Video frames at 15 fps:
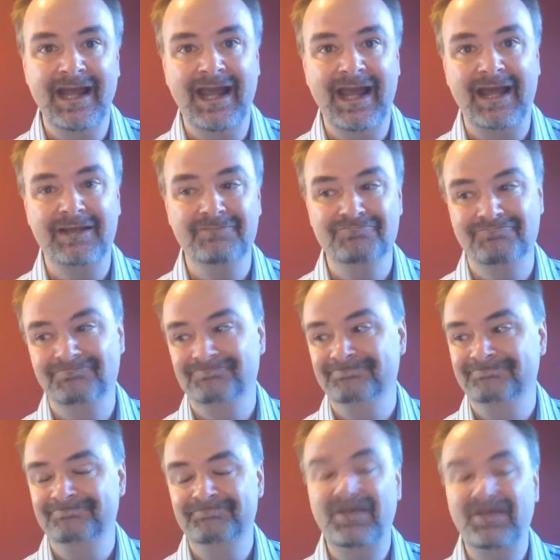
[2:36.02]
and
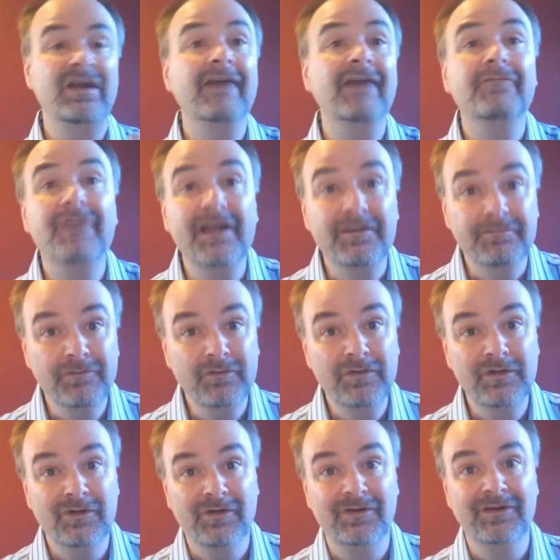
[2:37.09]
about halfway through
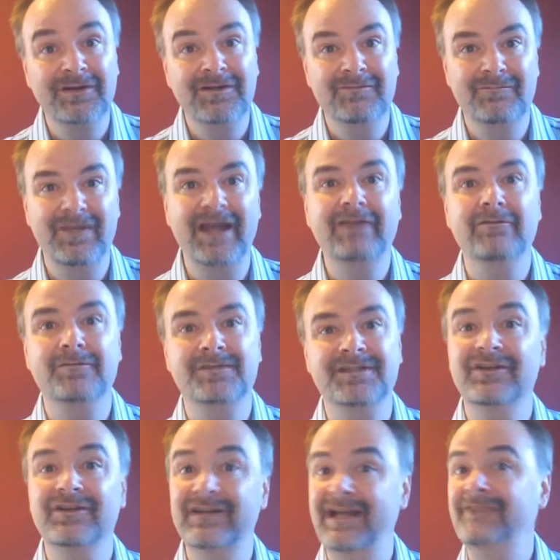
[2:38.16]
your
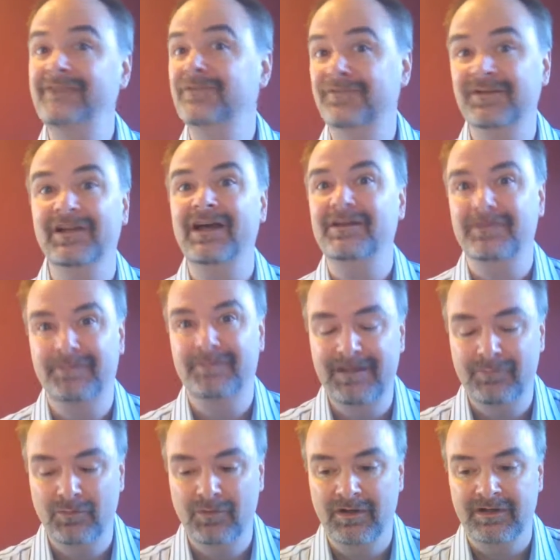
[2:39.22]
bankruptcy, you're going to have to fill out the
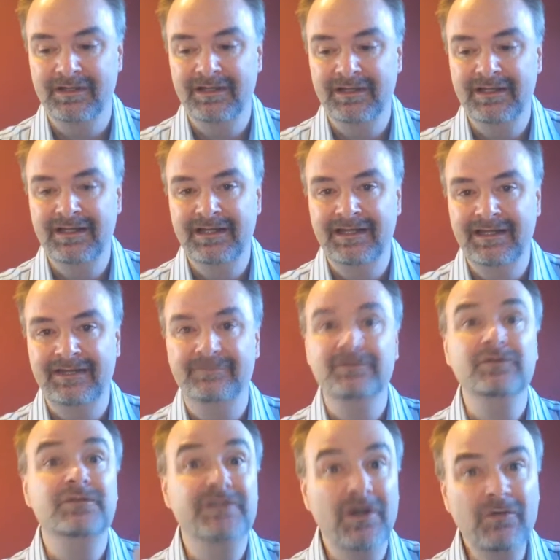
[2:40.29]
paperwork. If
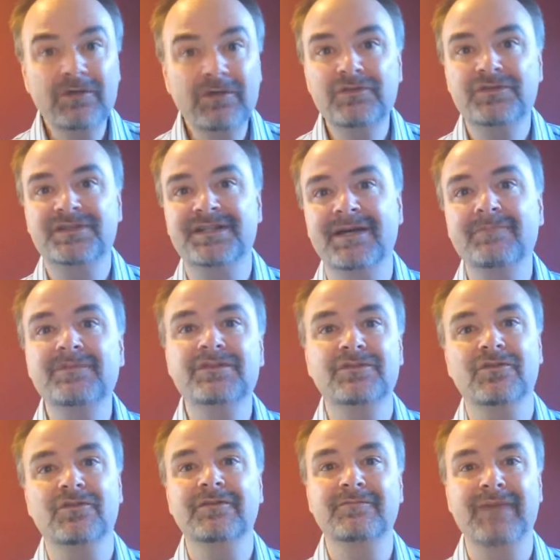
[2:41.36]
you don't use some
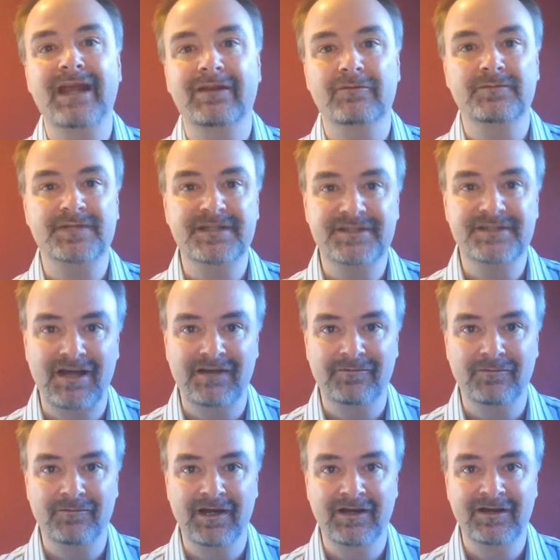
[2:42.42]
sort of bankruptcy
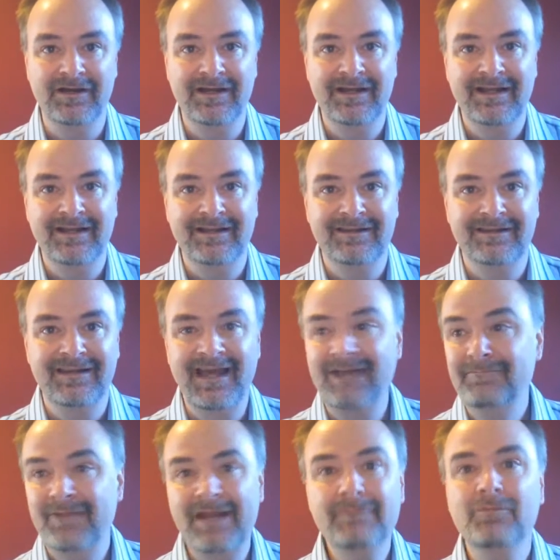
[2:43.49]
software,
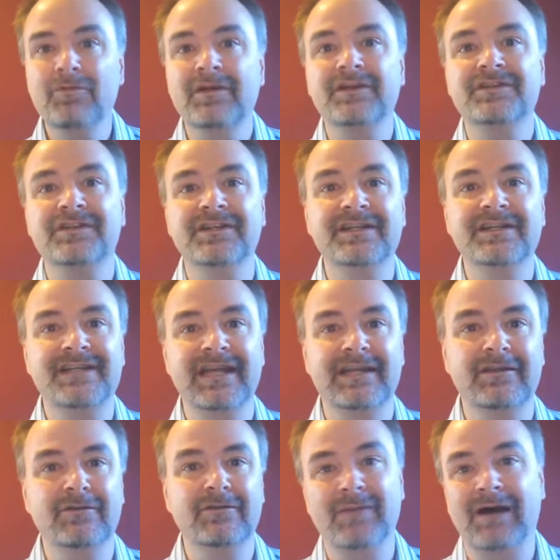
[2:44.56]
that paperwork is going to
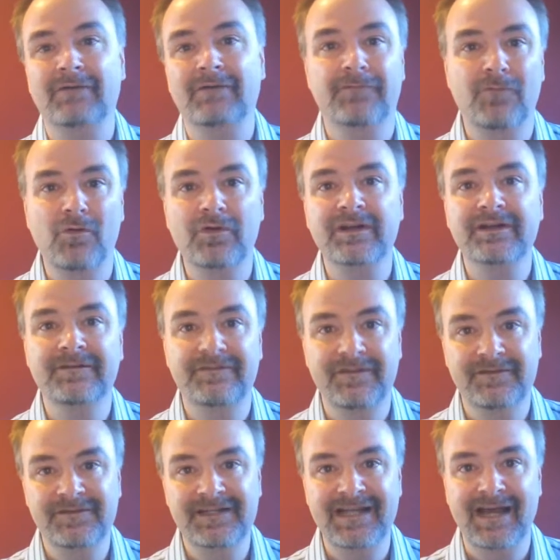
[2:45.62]
take you about 40 to
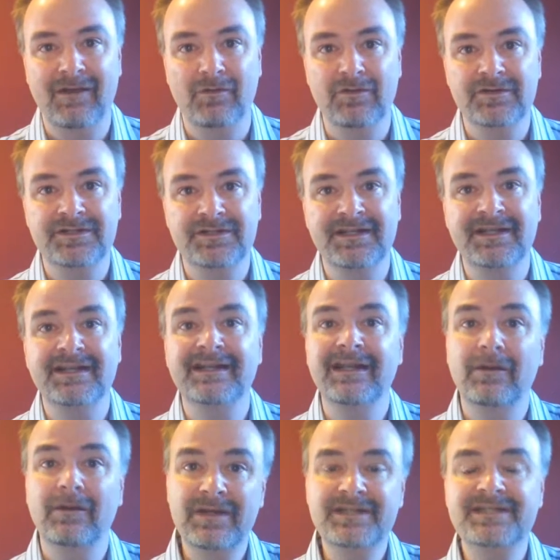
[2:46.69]
50 hours.
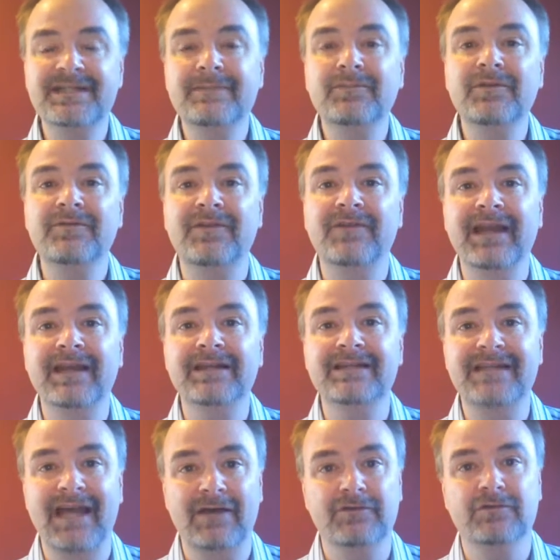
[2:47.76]
Now, we simplify
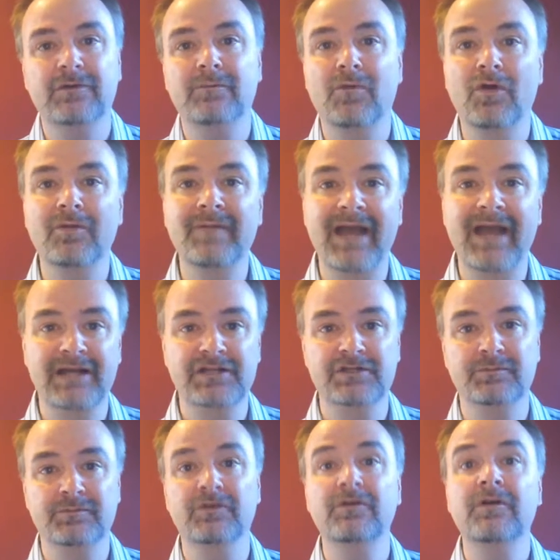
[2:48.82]
it down to a more
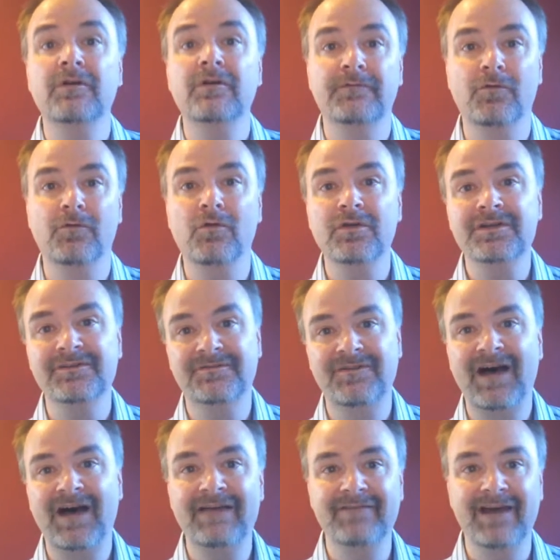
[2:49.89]
manageable 4 to
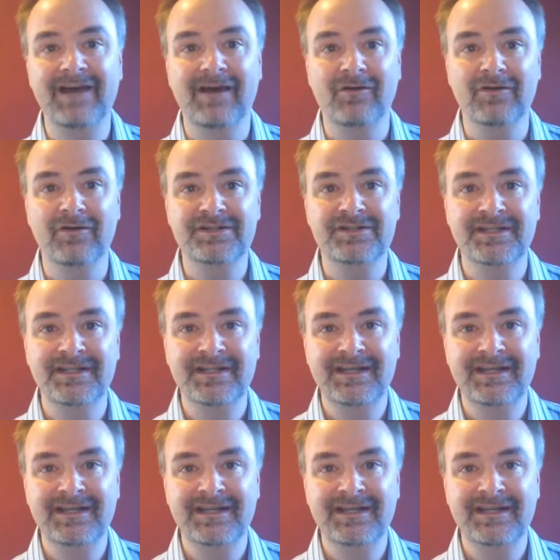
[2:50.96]
5 hours,